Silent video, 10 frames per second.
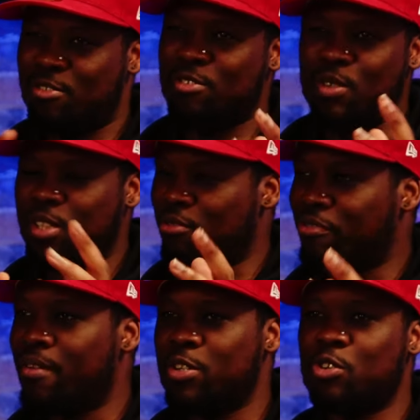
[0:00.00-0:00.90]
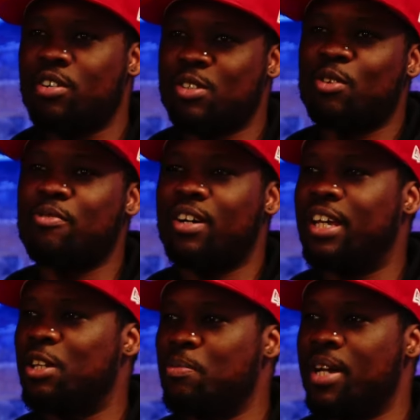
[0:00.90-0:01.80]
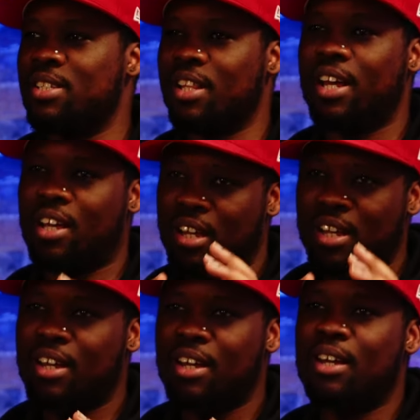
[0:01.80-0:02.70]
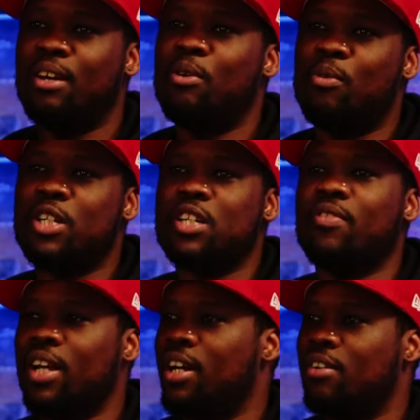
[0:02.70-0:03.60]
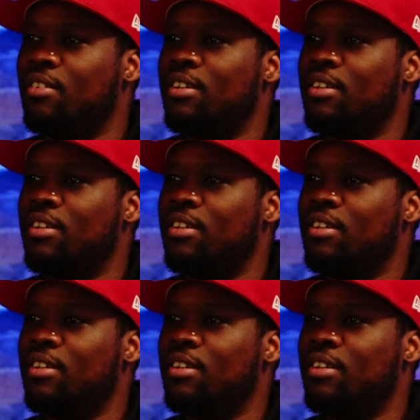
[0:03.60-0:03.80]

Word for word: What's your favorite genre so far that you man's like watching right now?